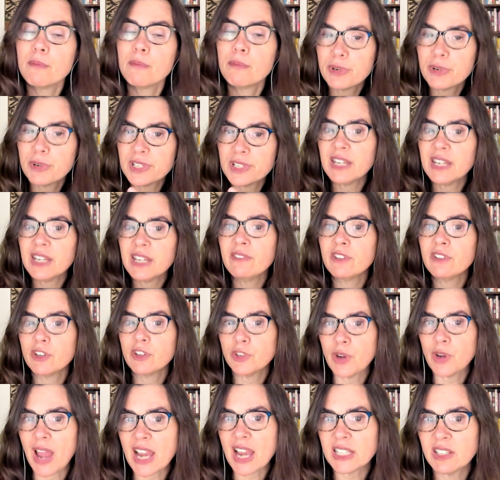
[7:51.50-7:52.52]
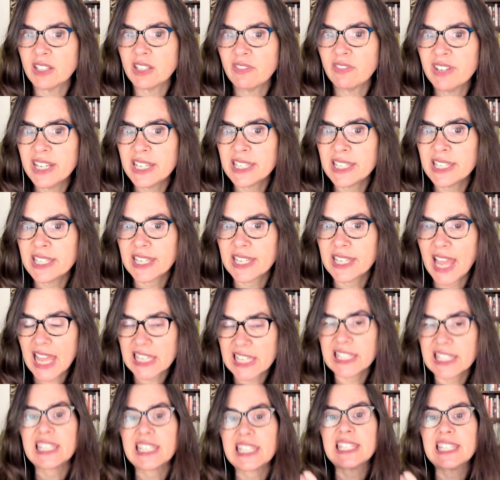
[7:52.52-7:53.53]
perceived attractiveness, and
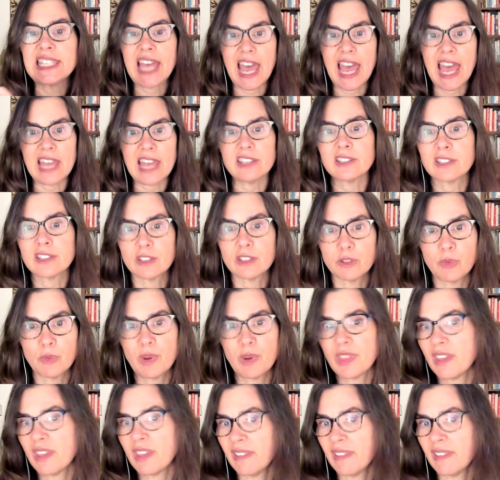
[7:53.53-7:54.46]
success, whether